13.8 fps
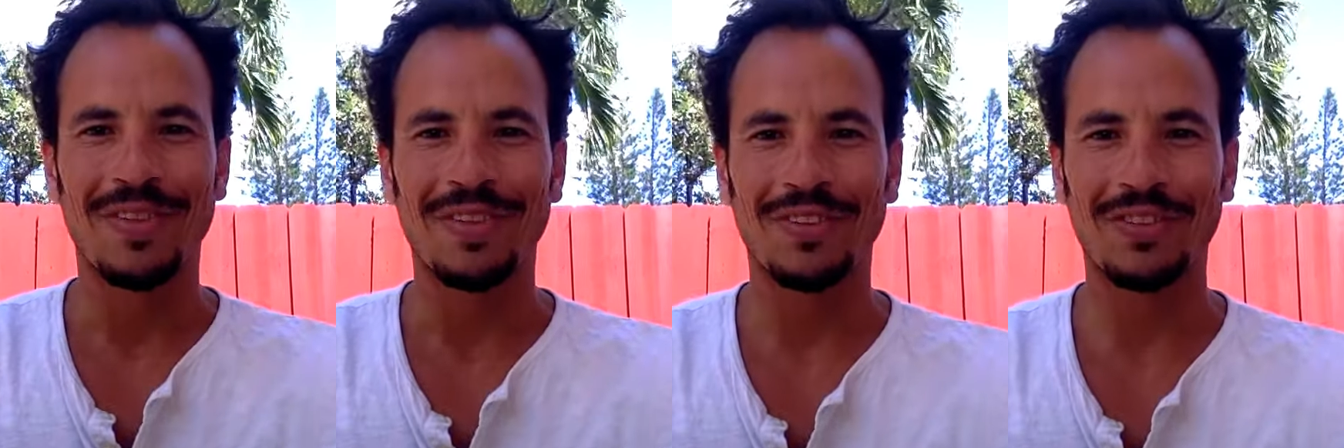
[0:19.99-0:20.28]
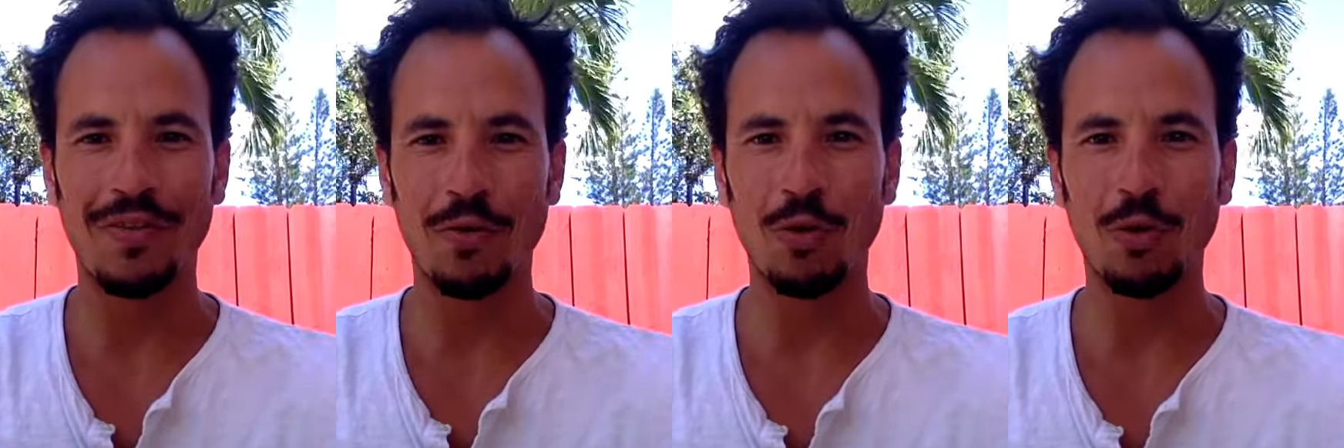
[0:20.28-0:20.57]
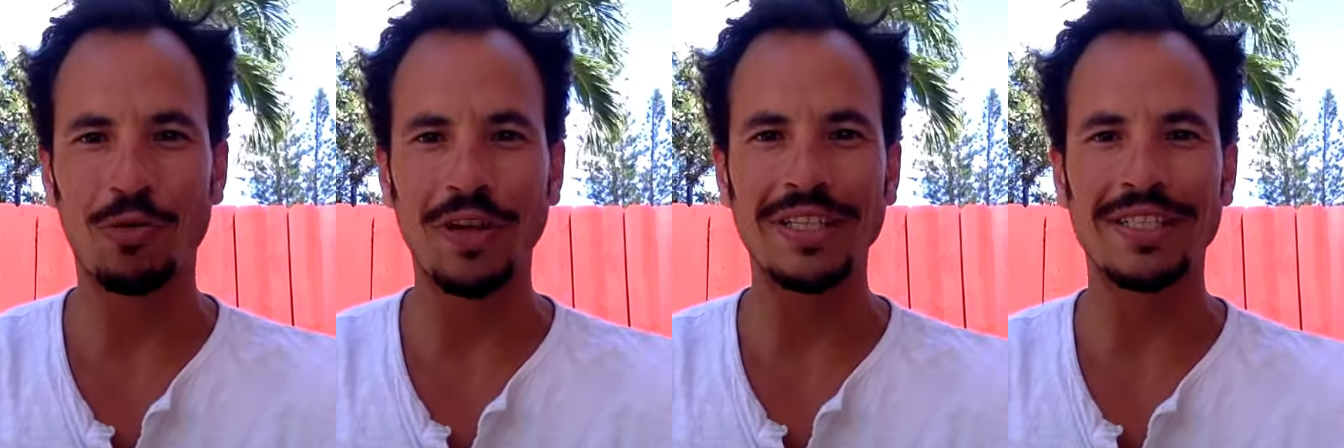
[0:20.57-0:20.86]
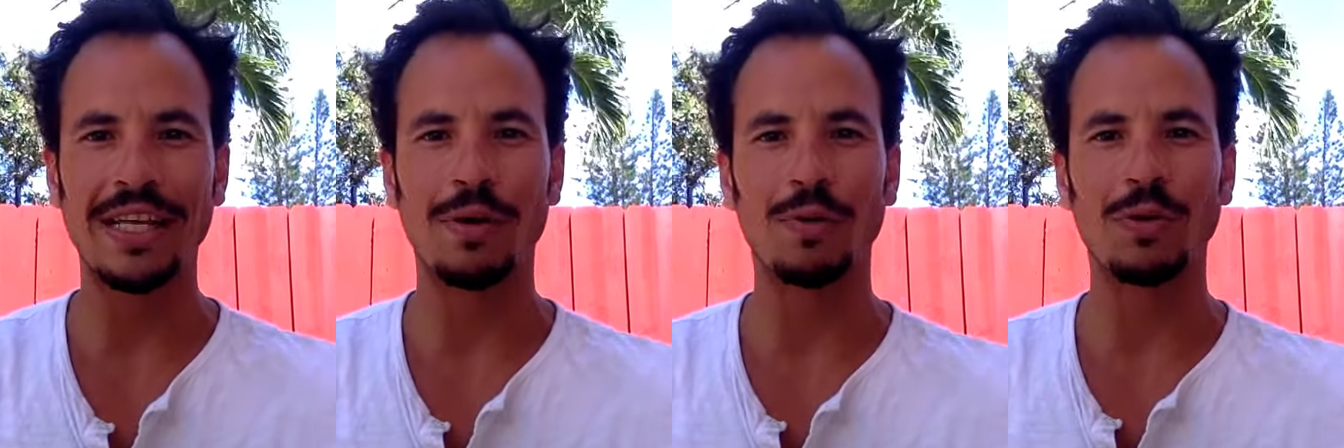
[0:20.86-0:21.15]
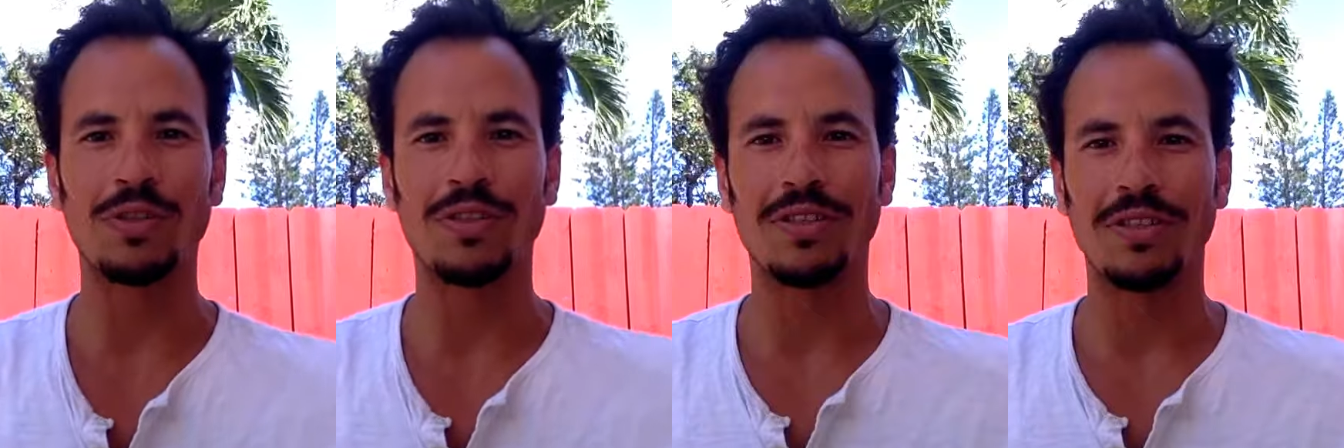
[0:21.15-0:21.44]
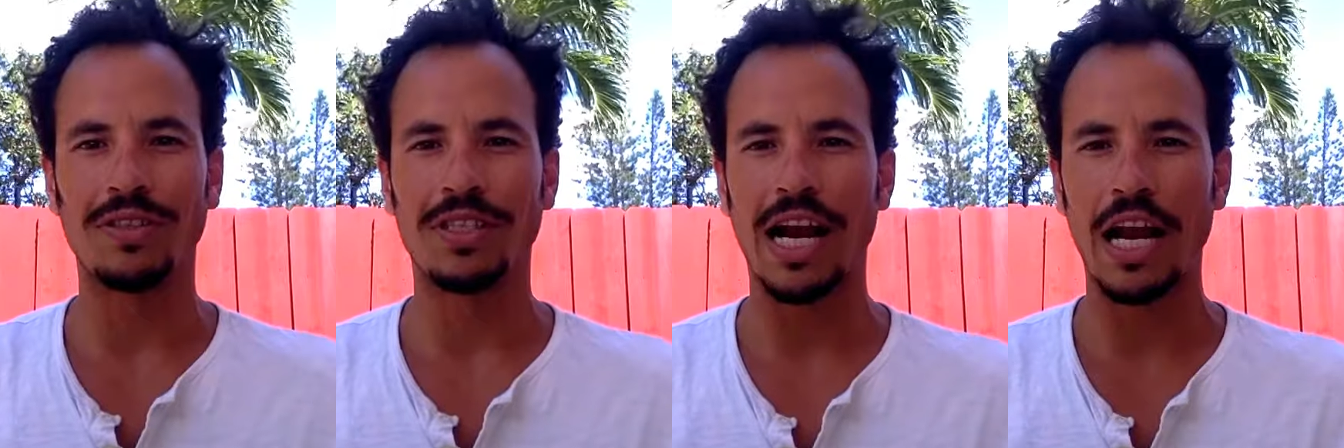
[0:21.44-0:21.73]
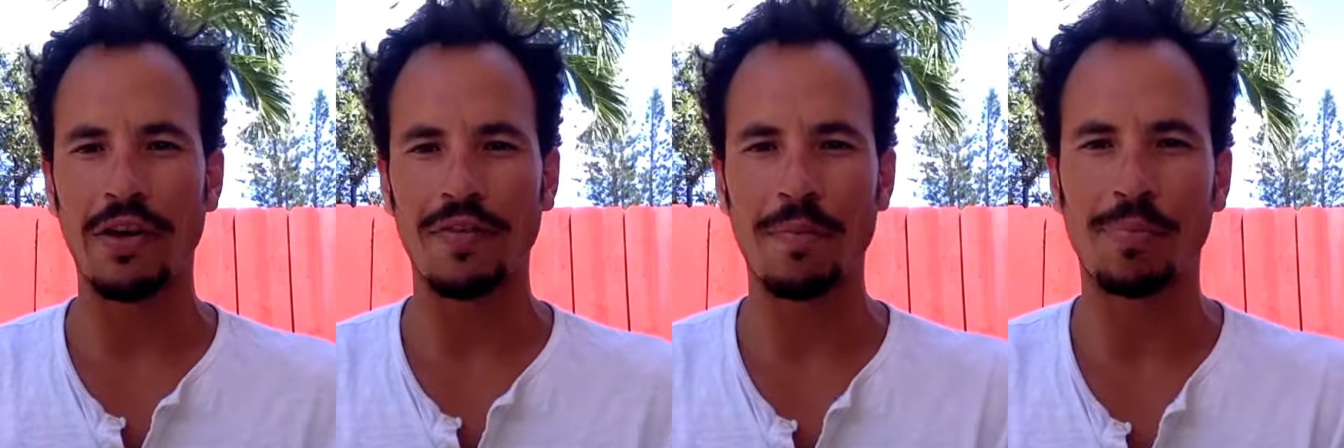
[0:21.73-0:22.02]
several things that would
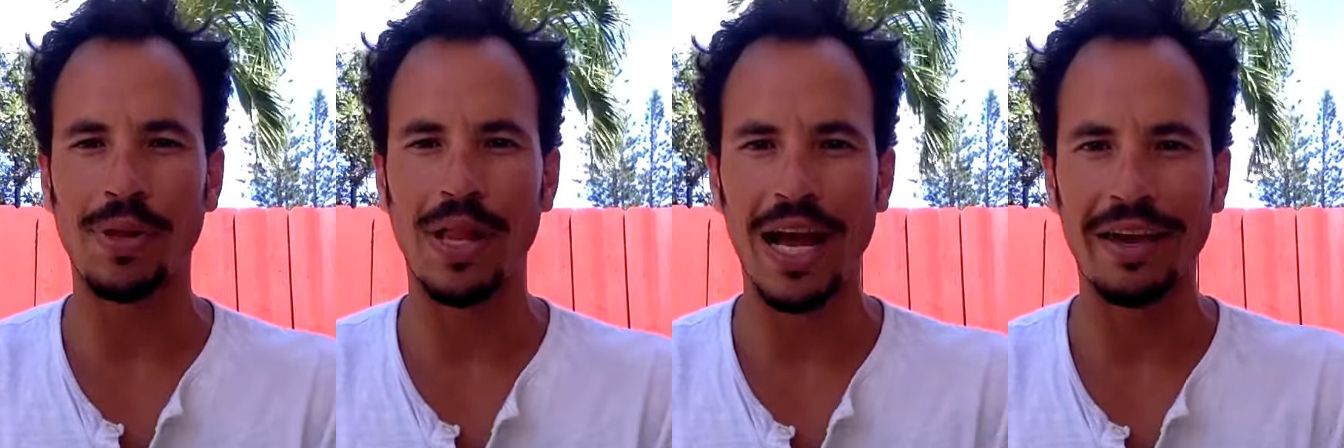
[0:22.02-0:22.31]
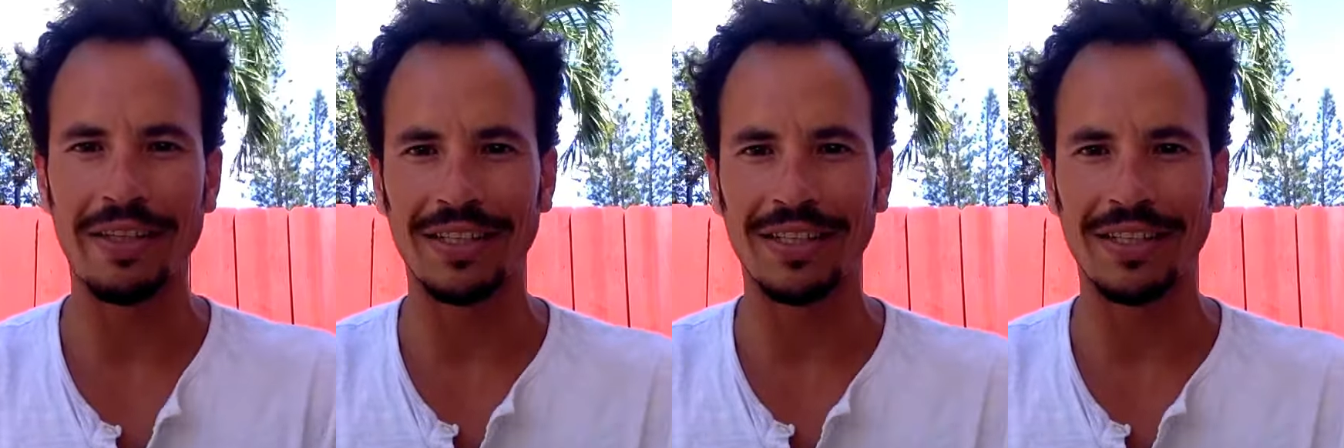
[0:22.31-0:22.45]
kind of imply